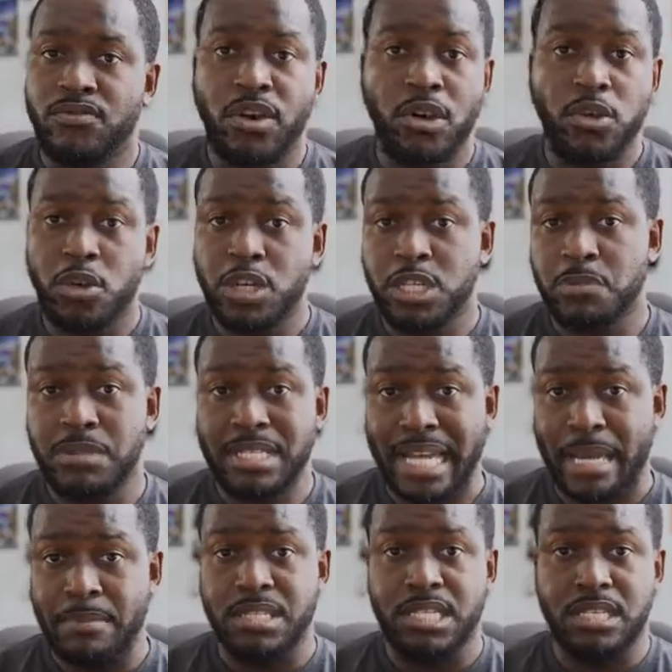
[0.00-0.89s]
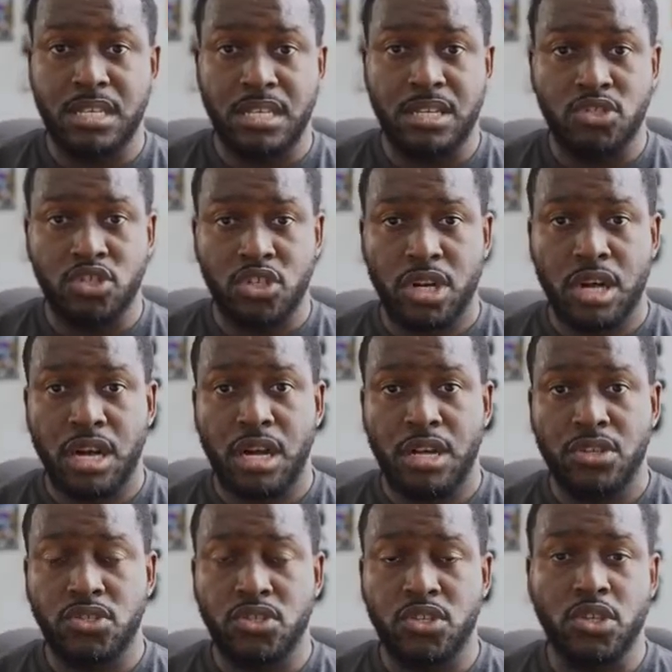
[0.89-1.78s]
you've got USB Type C to
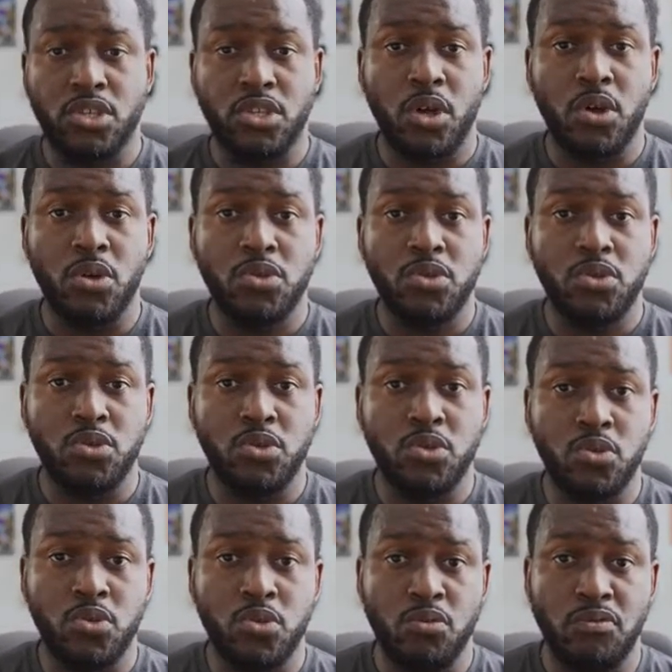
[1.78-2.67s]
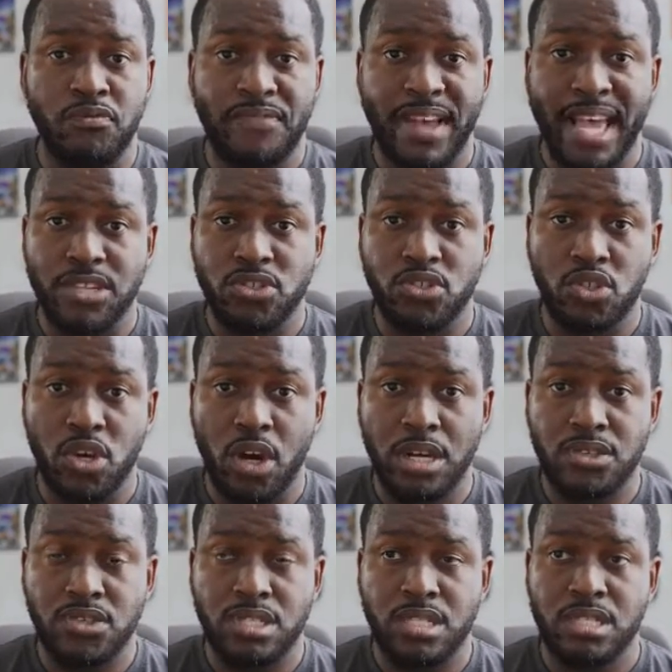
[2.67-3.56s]
charge. You can also do fast
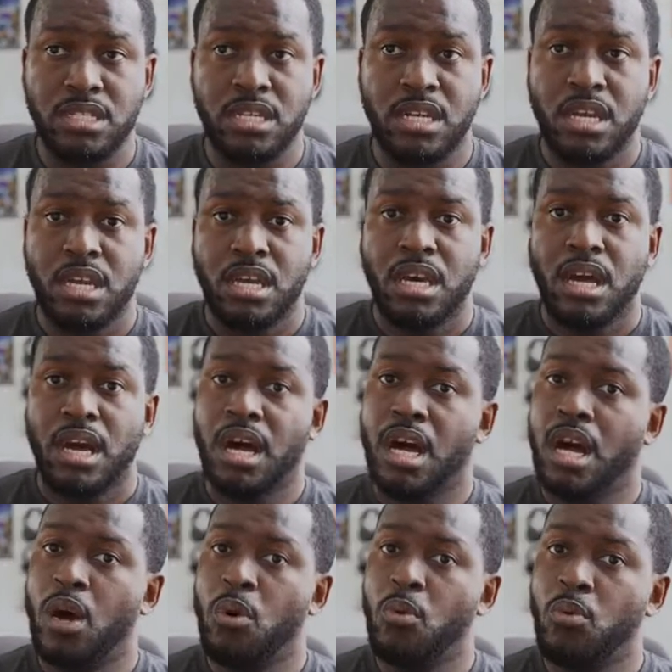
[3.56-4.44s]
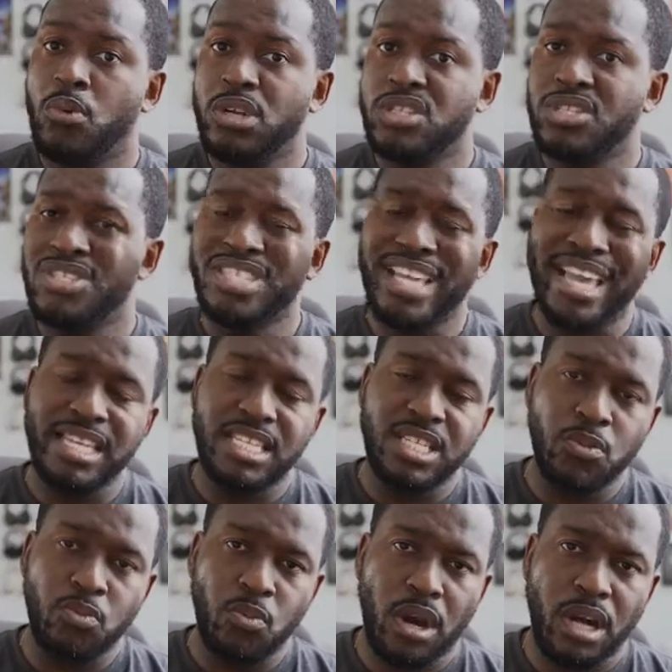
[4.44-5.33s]
charging, uh, which is
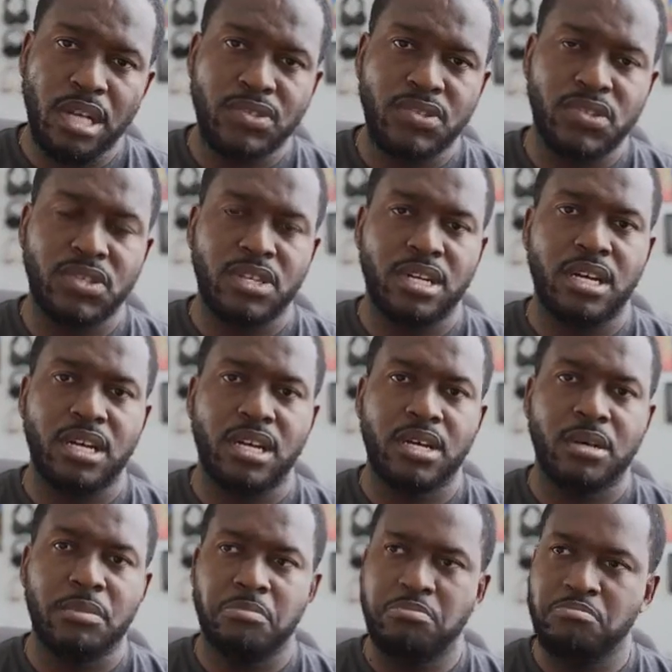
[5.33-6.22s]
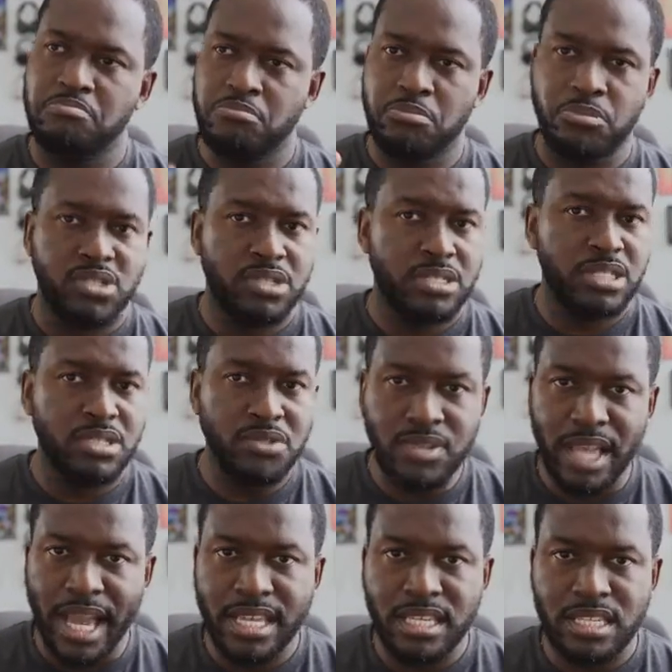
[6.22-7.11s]
18 watts. Uh, still
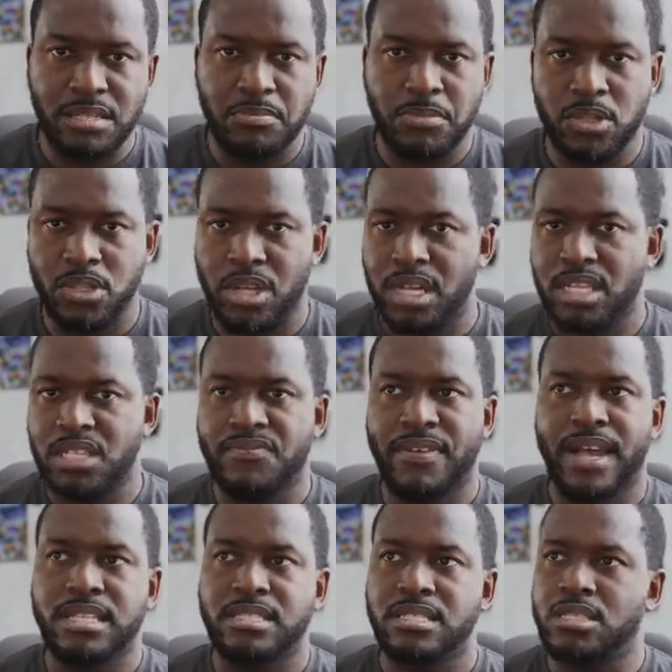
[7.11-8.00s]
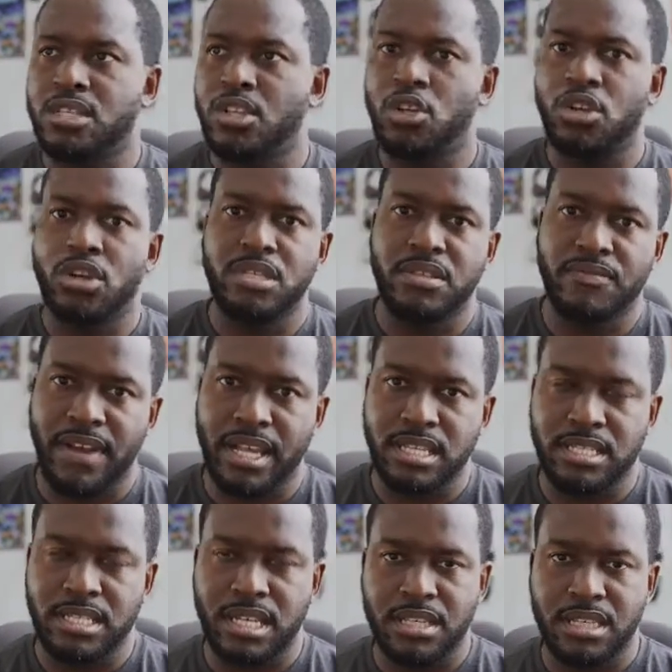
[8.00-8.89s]
nice, but not as fast as a lot of
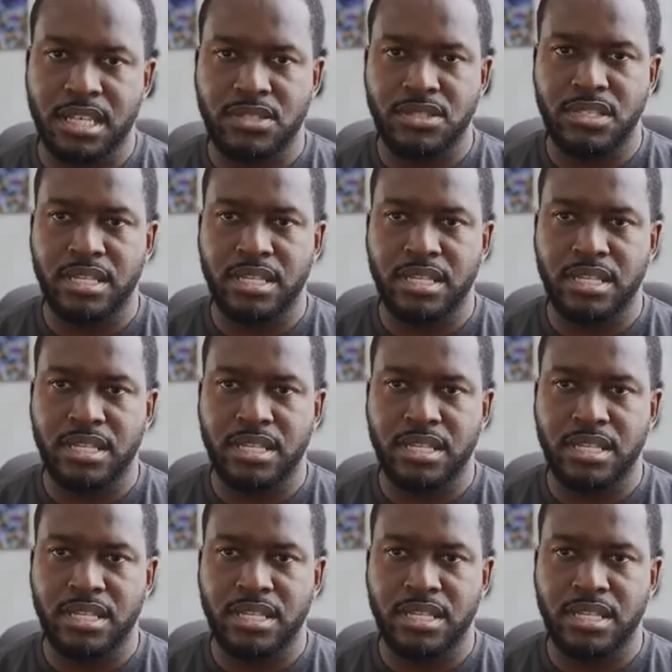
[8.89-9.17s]
devices out there